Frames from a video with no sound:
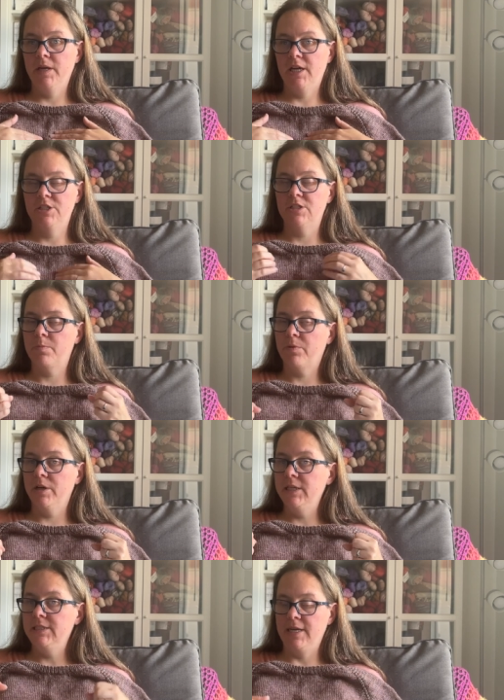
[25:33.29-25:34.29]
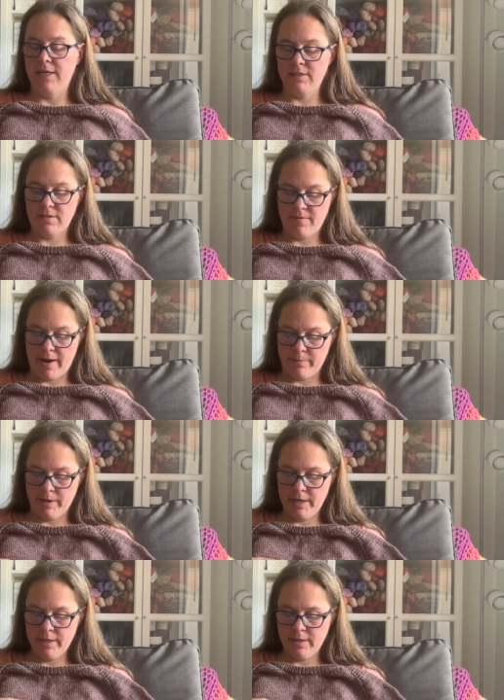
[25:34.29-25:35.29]
gauge. It's pretty dense
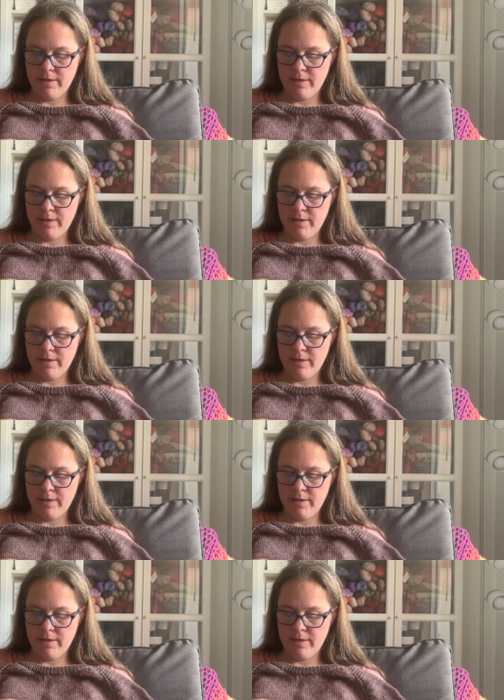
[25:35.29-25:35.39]
fabric.